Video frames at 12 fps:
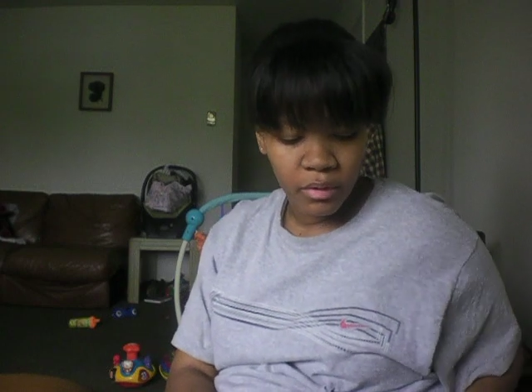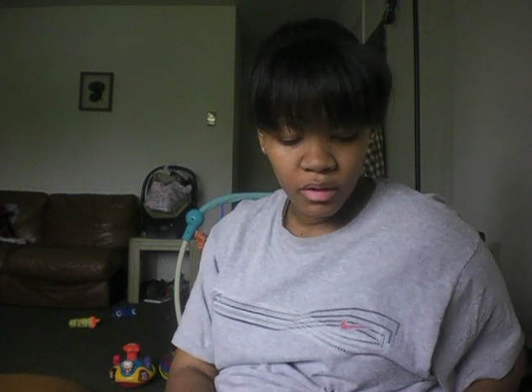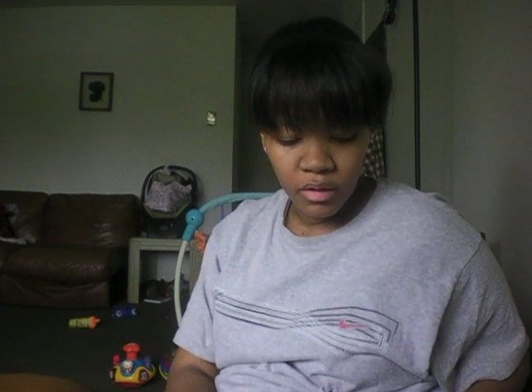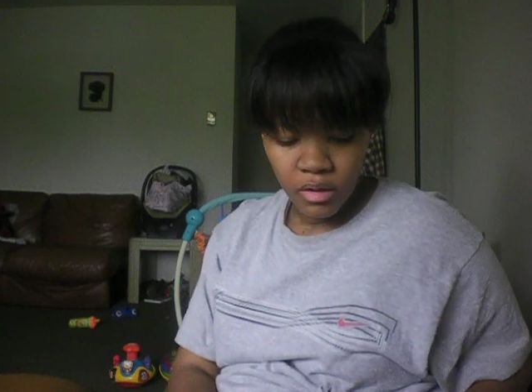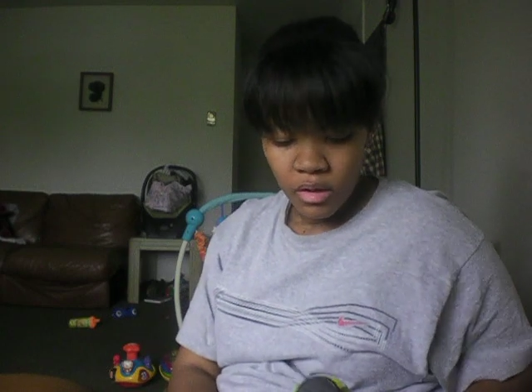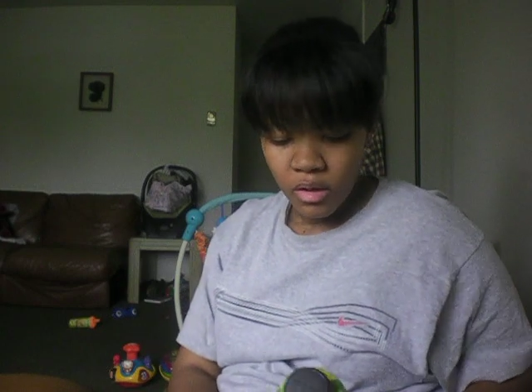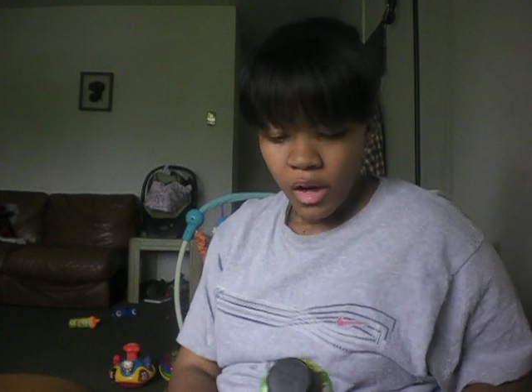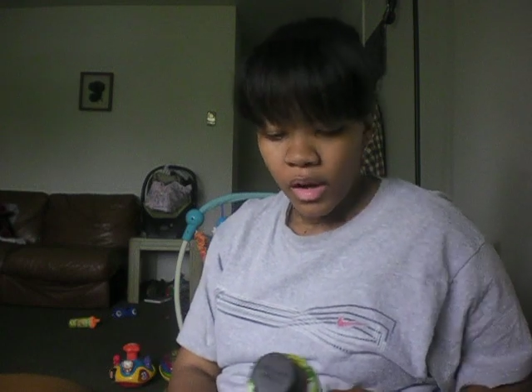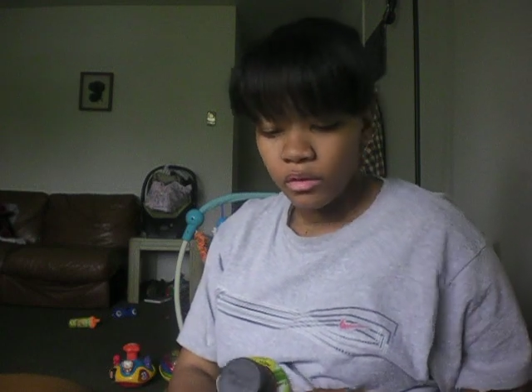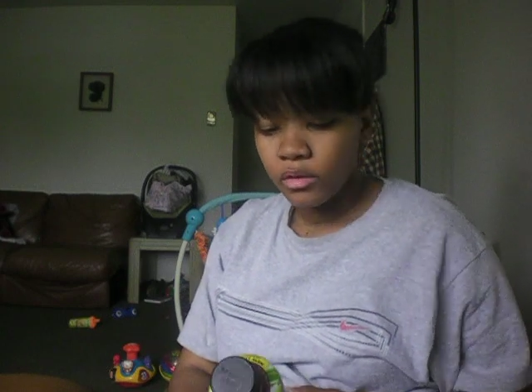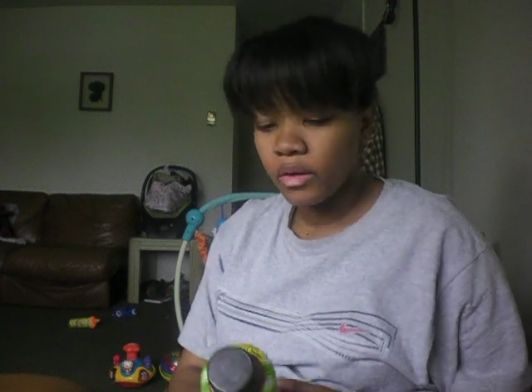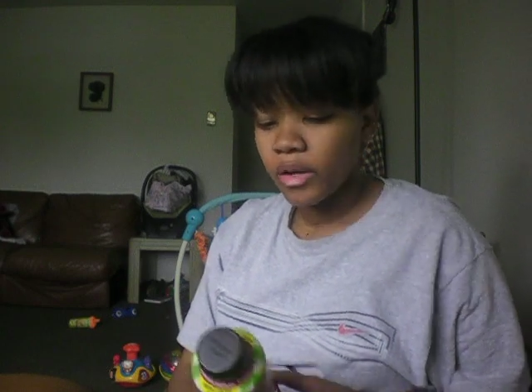But
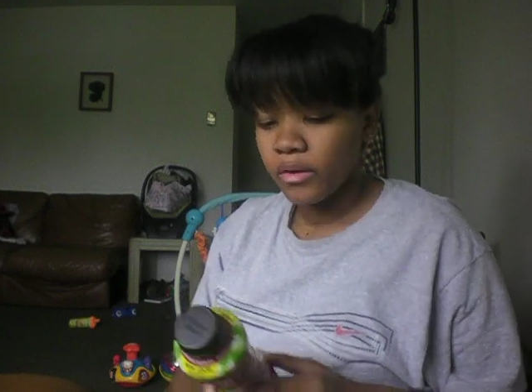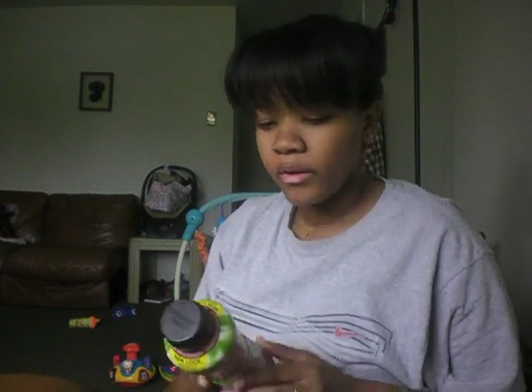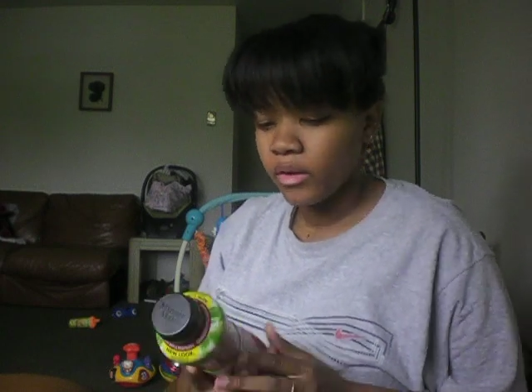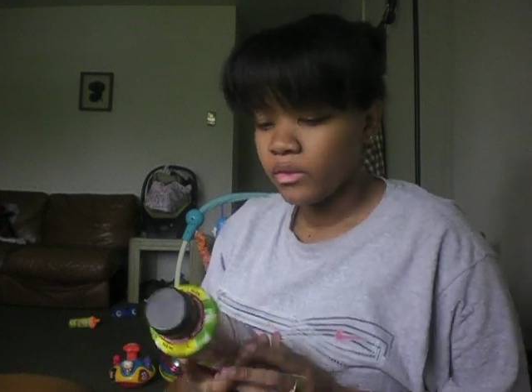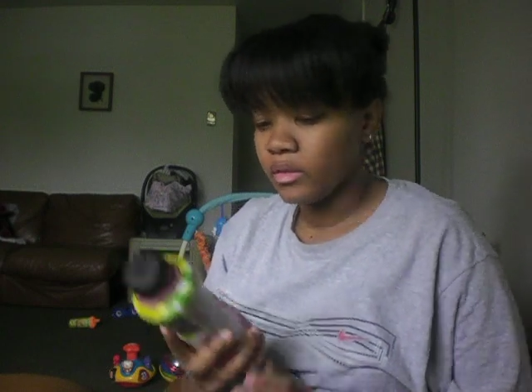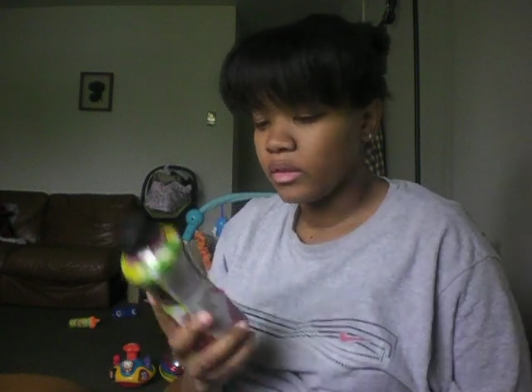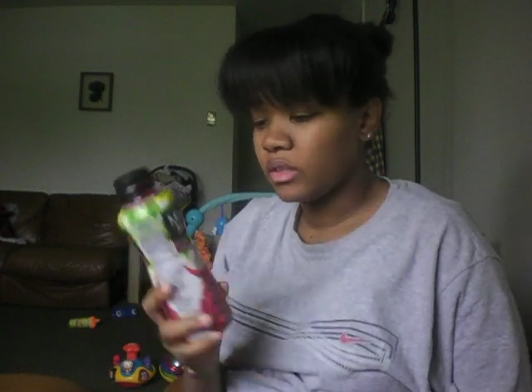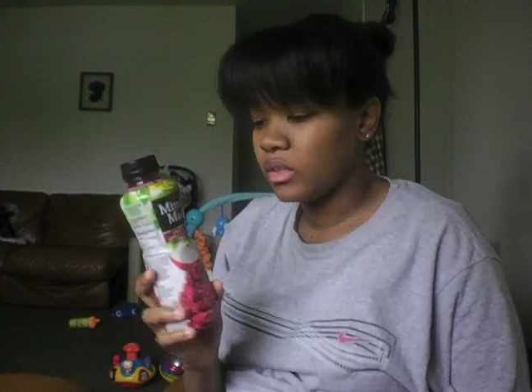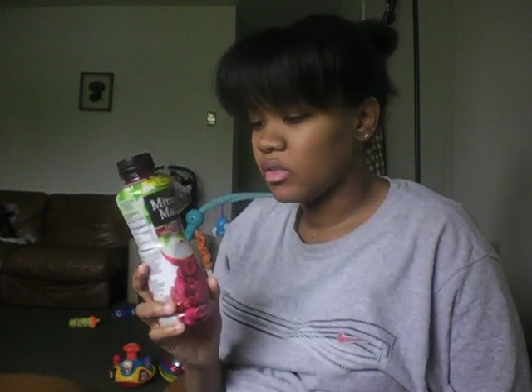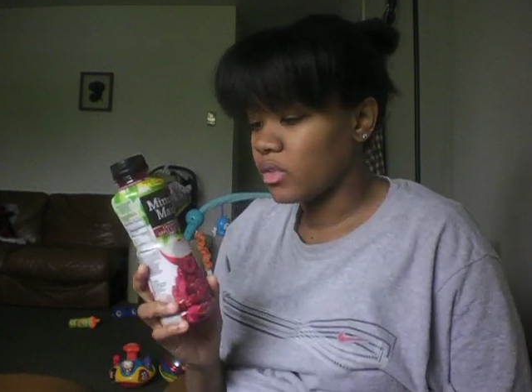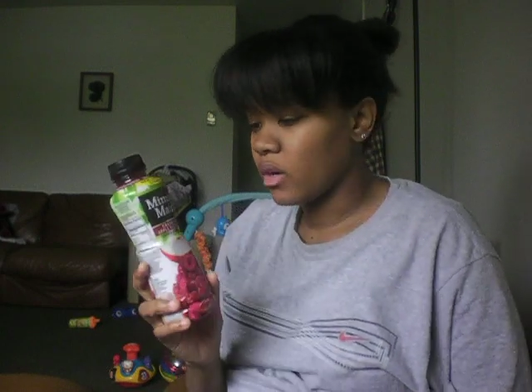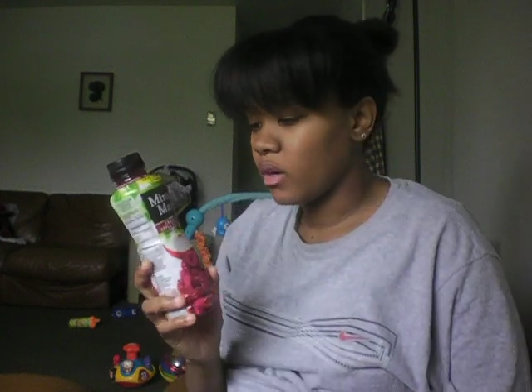I don't know how healthy
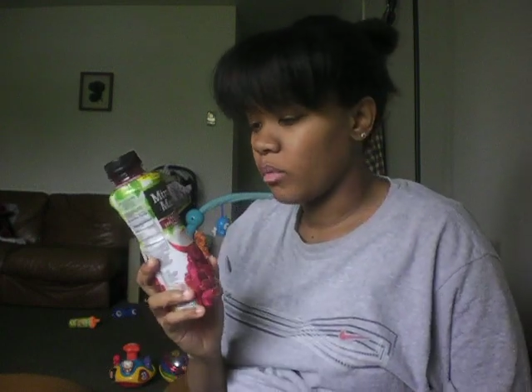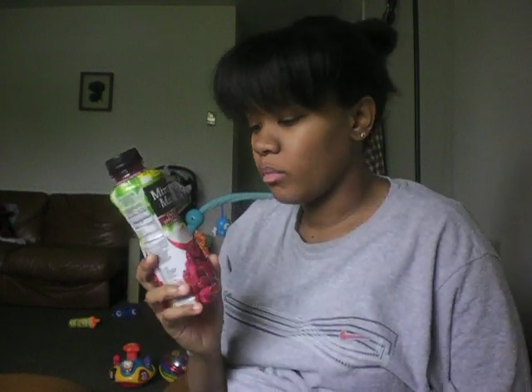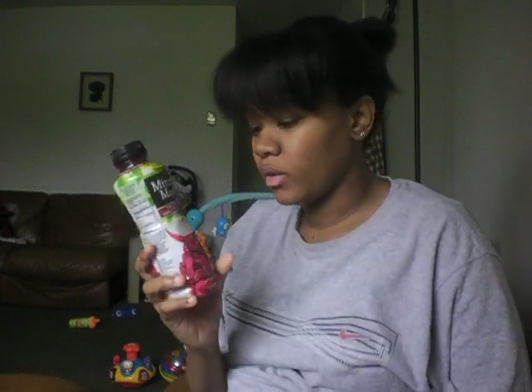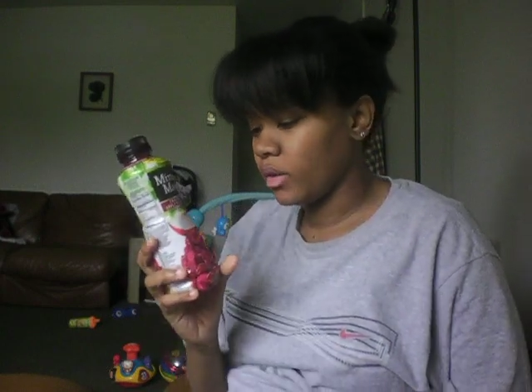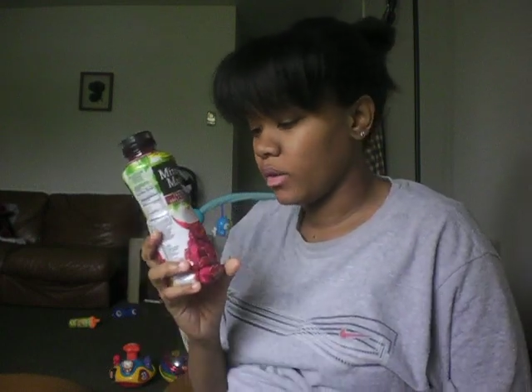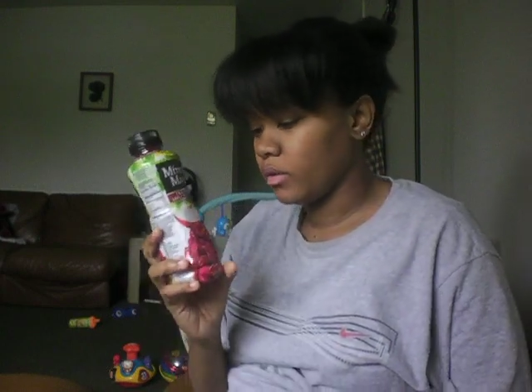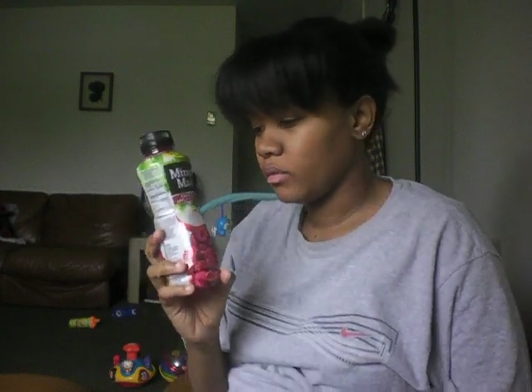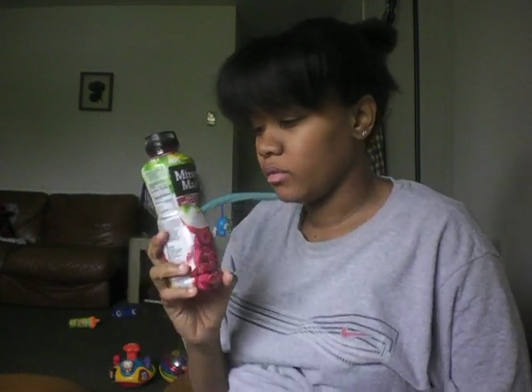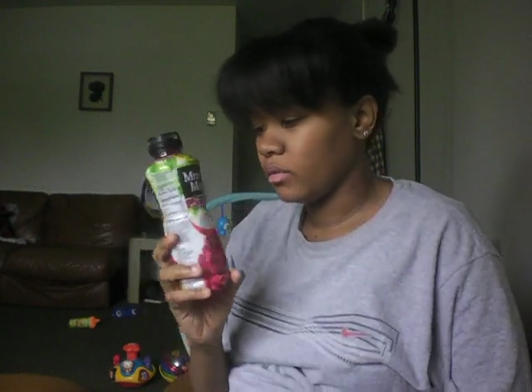these are, but,